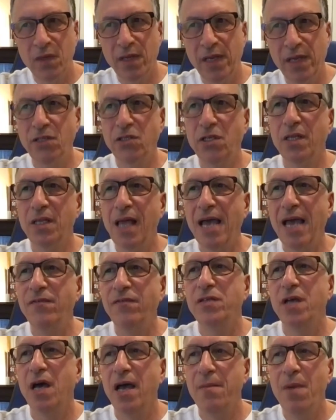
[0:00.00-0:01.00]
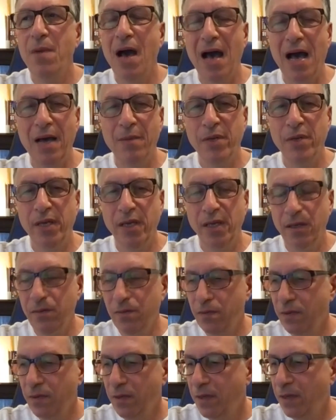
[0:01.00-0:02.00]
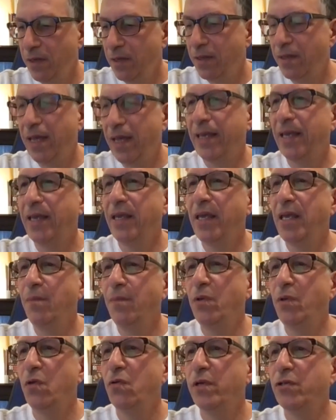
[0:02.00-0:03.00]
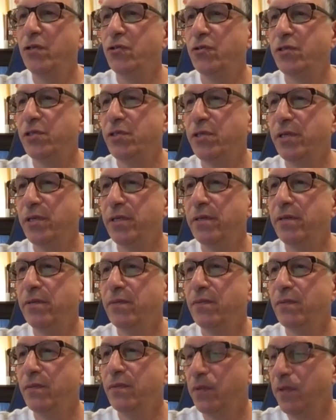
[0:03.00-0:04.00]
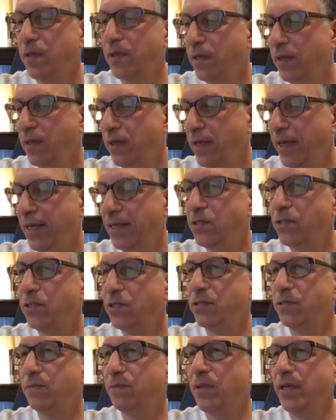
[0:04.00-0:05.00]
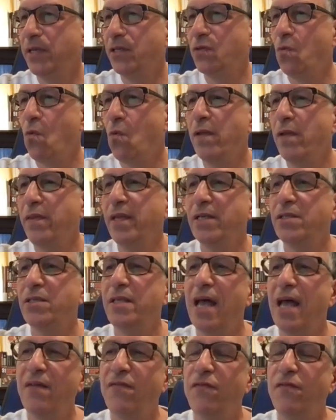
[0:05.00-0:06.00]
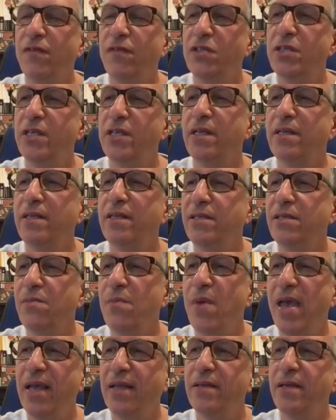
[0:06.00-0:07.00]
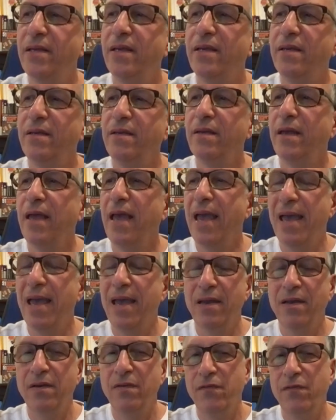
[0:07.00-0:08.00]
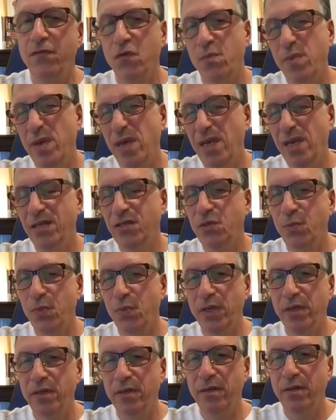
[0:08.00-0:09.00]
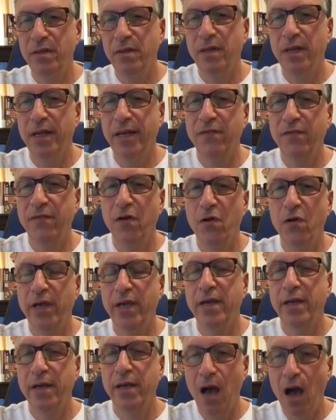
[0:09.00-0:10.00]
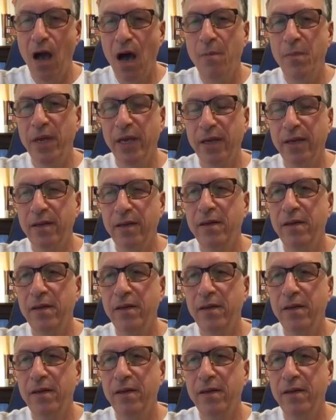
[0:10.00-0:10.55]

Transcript: it's a lifetime hobby that can keep you interested. It's one that's not physically demanding, and for me, it's been like very calming.